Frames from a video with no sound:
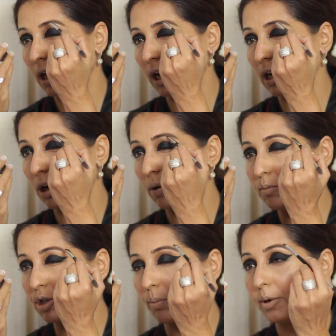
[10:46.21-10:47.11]
And now
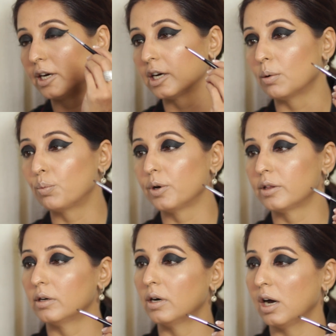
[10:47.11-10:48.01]
I'm topping it up
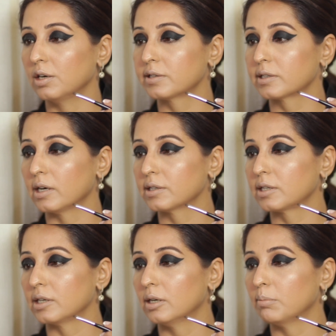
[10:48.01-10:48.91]
with a
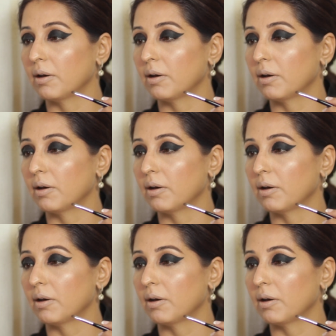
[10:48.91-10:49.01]
Anastasia